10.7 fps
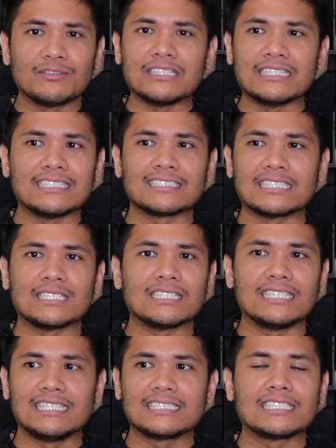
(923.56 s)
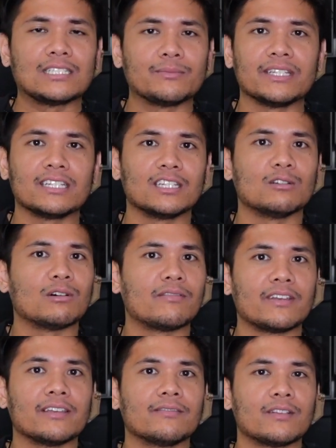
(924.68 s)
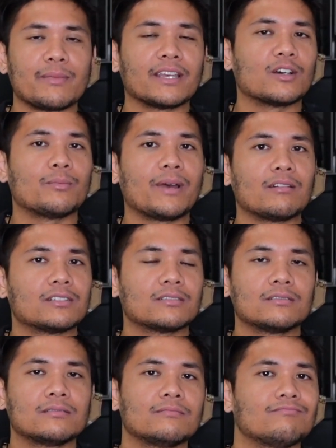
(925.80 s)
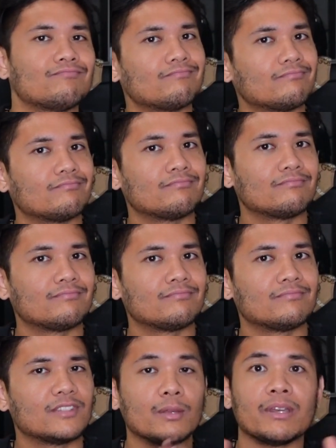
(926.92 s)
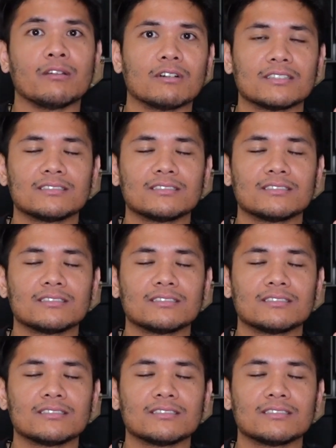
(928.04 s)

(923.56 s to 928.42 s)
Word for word: really is going to, it's going to be the Loewe Flamenco pouch. The big one.